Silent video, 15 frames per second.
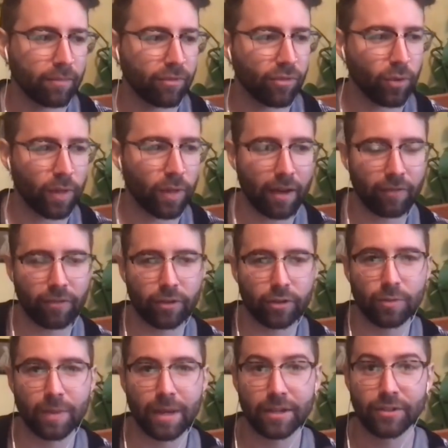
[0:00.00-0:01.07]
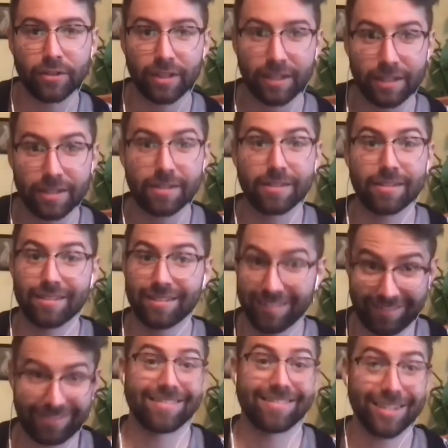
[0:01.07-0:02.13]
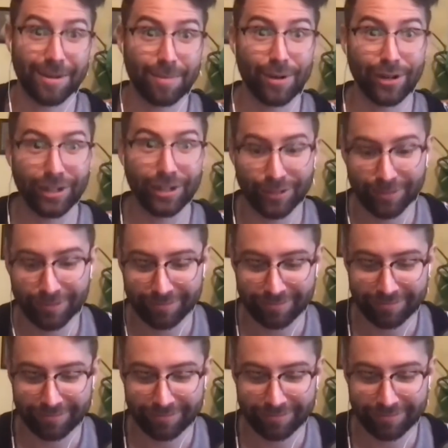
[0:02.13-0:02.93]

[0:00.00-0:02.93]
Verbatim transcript: for that first match that is tomorrow?